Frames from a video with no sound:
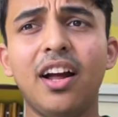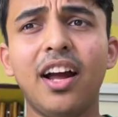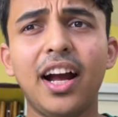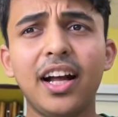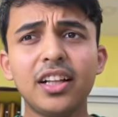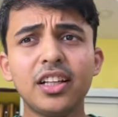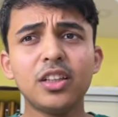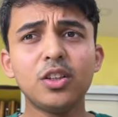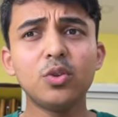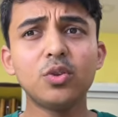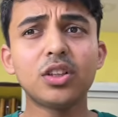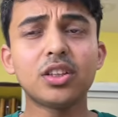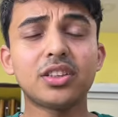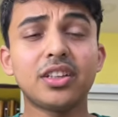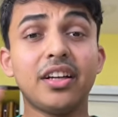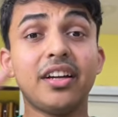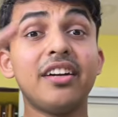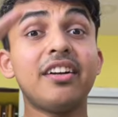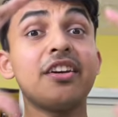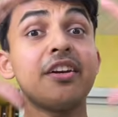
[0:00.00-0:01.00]
And the user
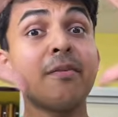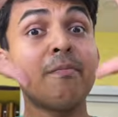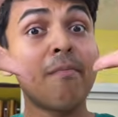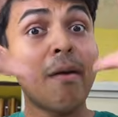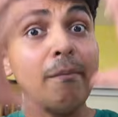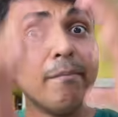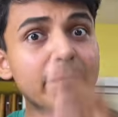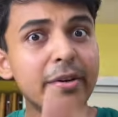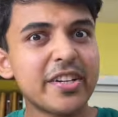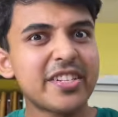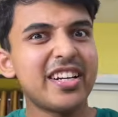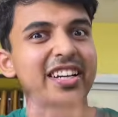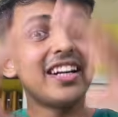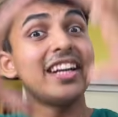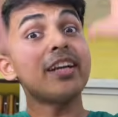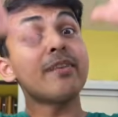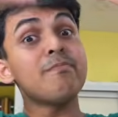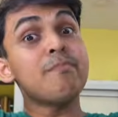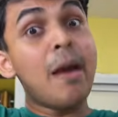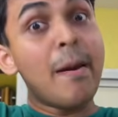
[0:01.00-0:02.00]
says it remembers it.
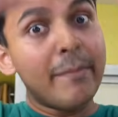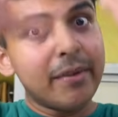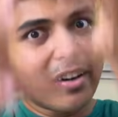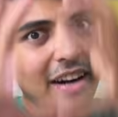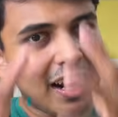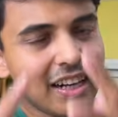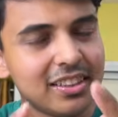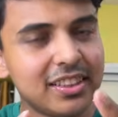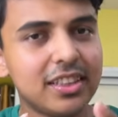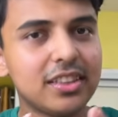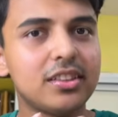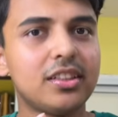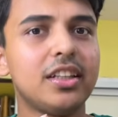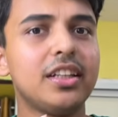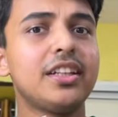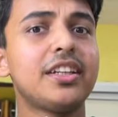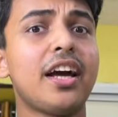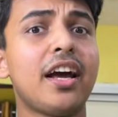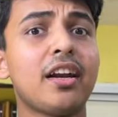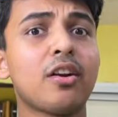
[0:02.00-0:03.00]
It memorizes the
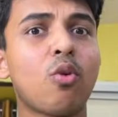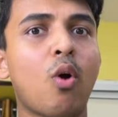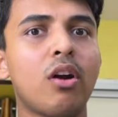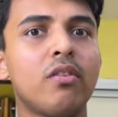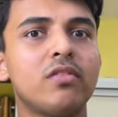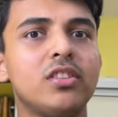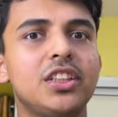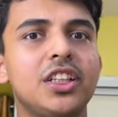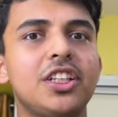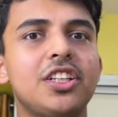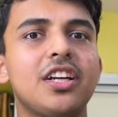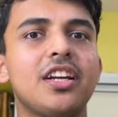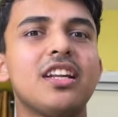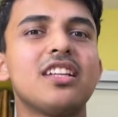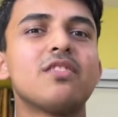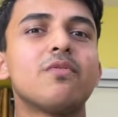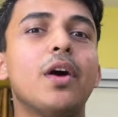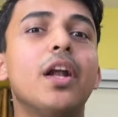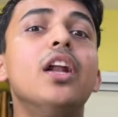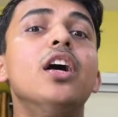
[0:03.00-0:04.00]
entire conversation
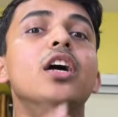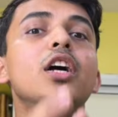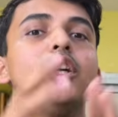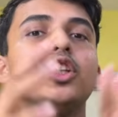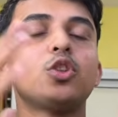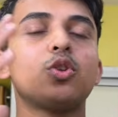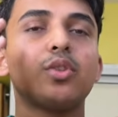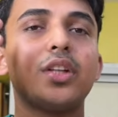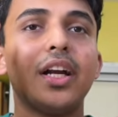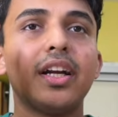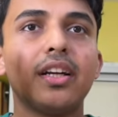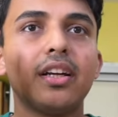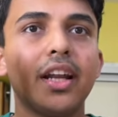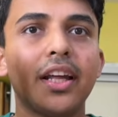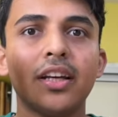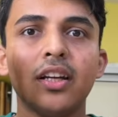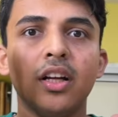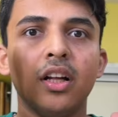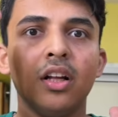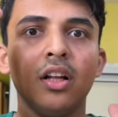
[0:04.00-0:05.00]
as well. So that
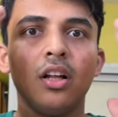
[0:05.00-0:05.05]
like